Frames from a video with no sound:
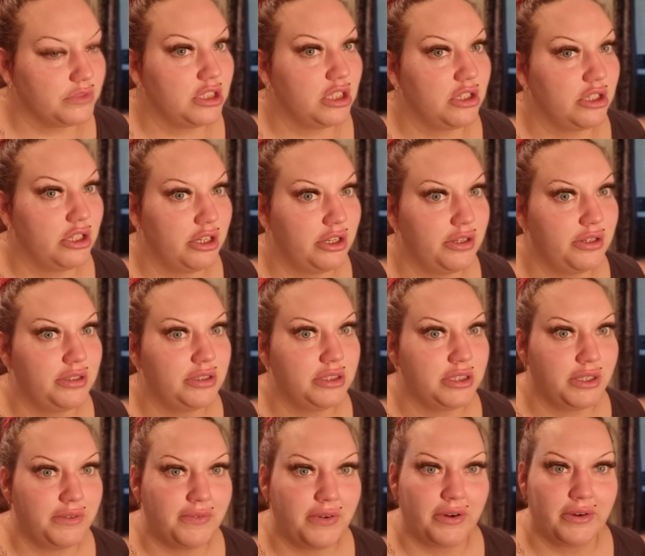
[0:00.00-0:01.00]

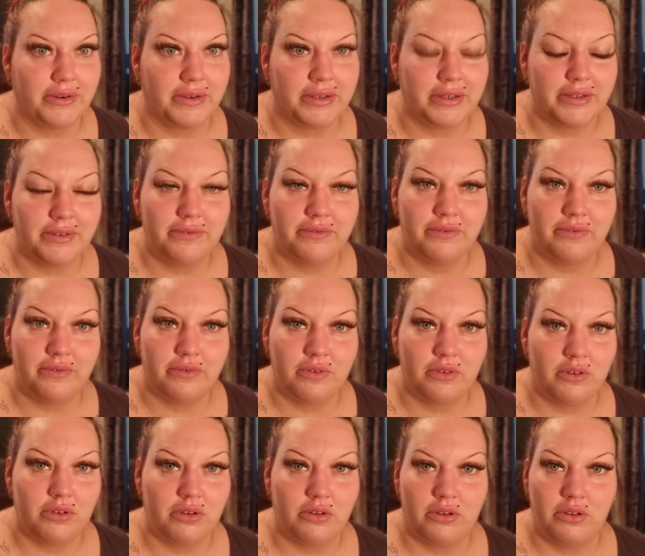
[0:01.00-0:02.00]
35.
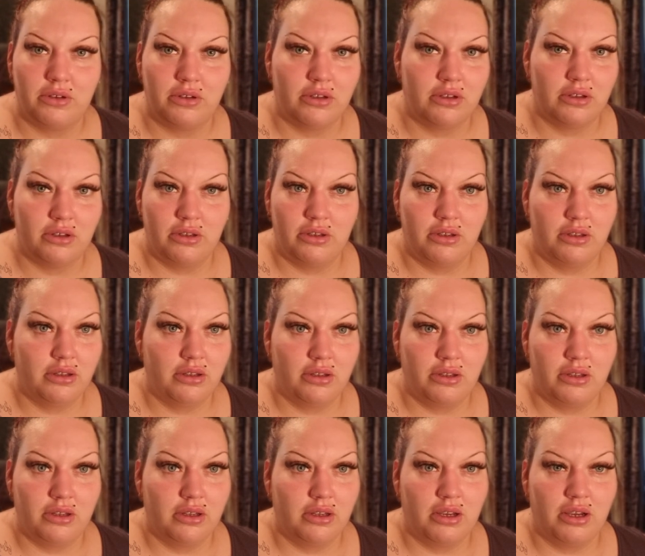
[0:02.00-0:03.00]

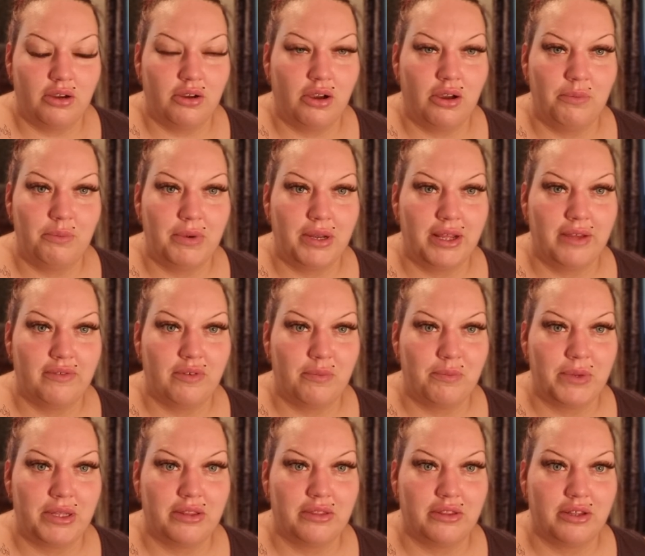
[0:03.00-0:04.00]
I can't believe I'm
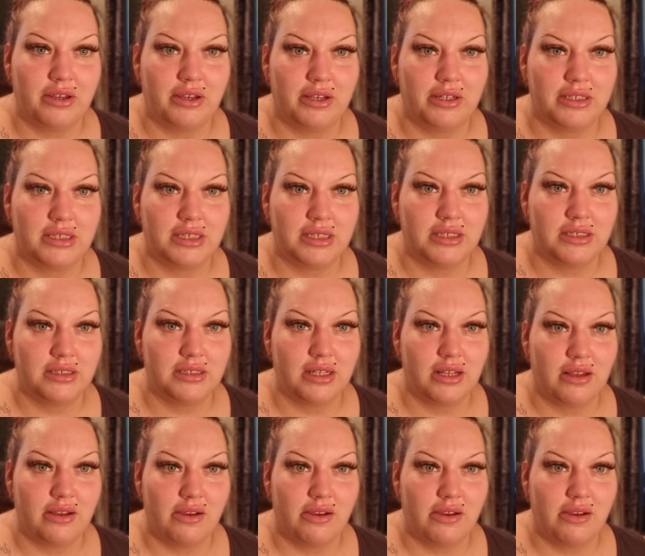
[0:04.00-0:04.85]
mid-30s.